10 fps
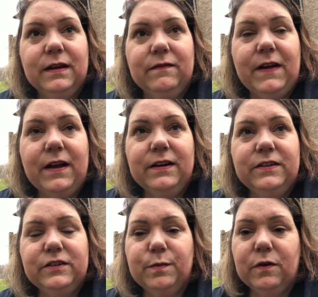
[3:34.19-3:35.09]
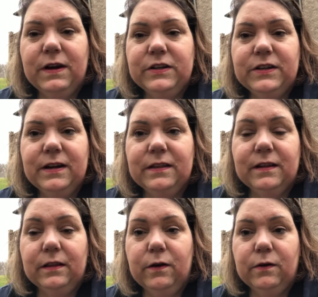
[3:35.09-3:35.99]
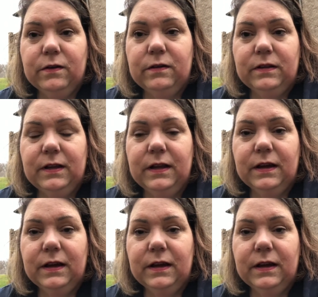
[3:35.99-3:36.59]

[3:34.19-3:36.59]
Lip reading: found inspiration at the local